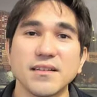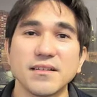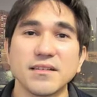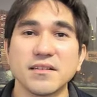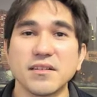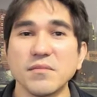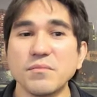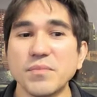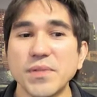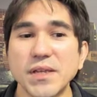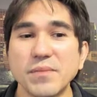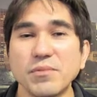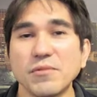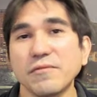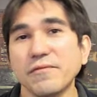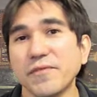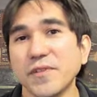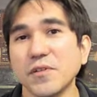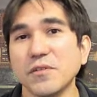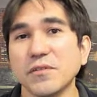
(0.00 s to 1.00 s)
Some
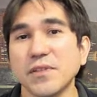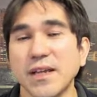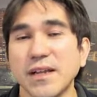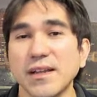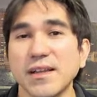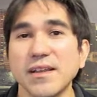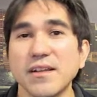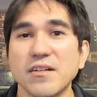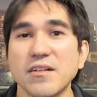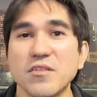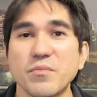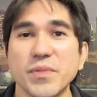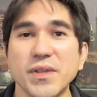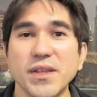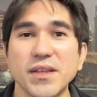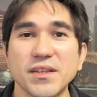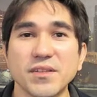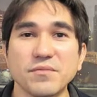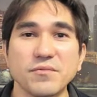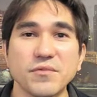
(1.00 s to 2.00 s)
people feel that ERB
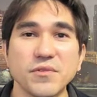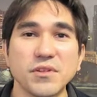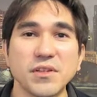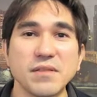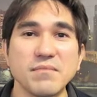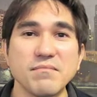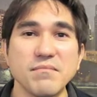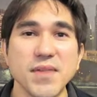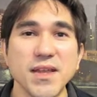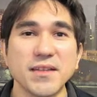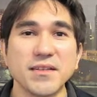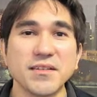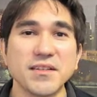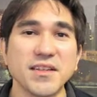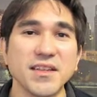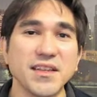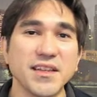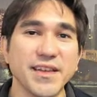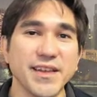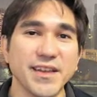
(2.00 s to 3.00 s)
is really
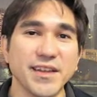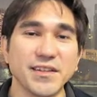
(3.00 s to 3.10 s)
messy